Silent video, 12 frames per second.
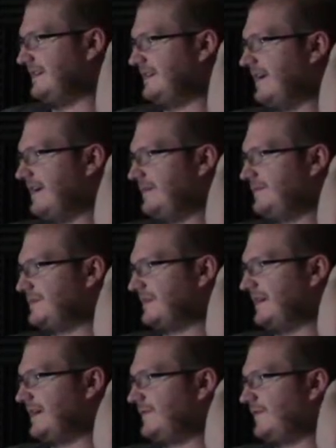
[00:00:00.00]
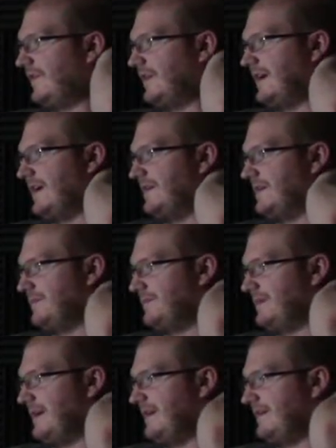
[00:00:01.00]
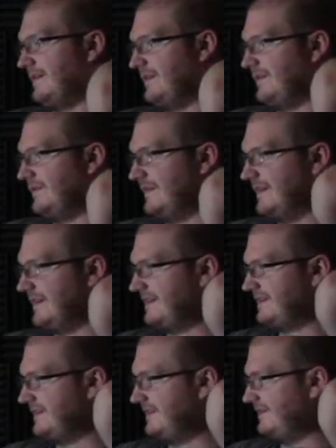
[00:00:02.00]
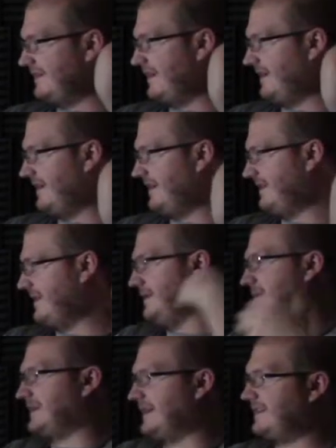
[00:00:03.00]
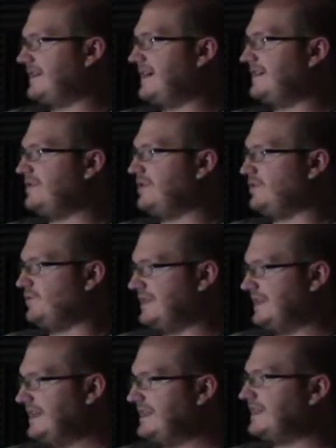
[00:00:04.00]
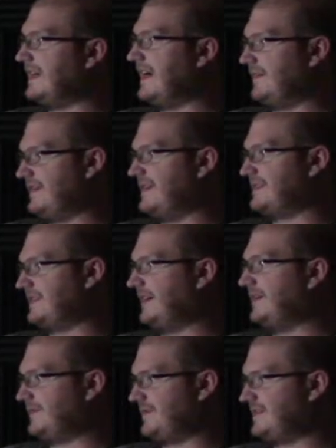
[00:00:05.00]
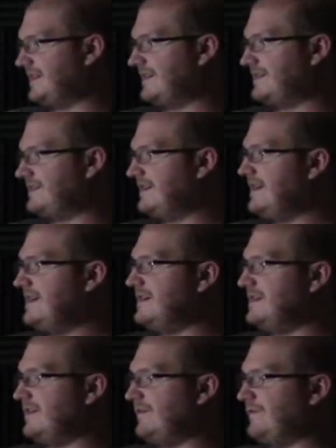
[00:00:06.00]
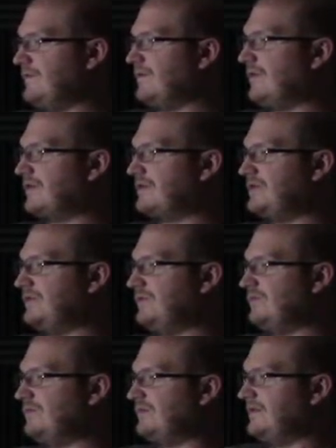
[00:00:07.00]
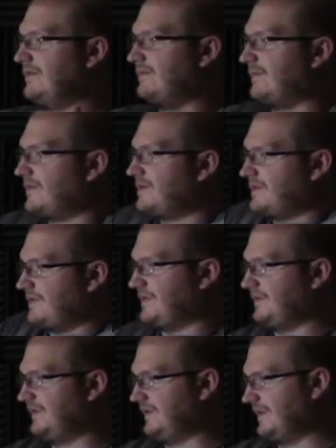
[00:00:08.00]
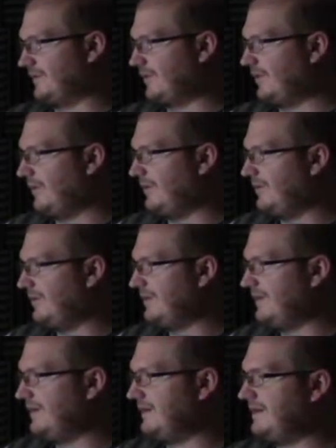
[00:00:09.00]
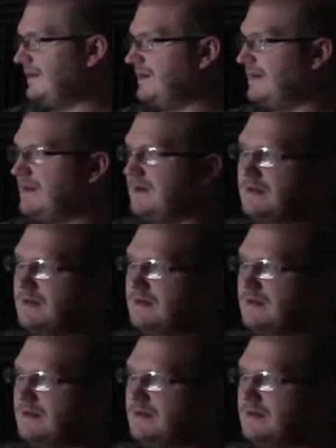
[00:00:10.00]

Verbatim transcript: games like Fallout and, and New Vegas and, and like games like that, you need to have that silent yeah. protagonist if you are to immerse yourself in the role. And I didn't I didn't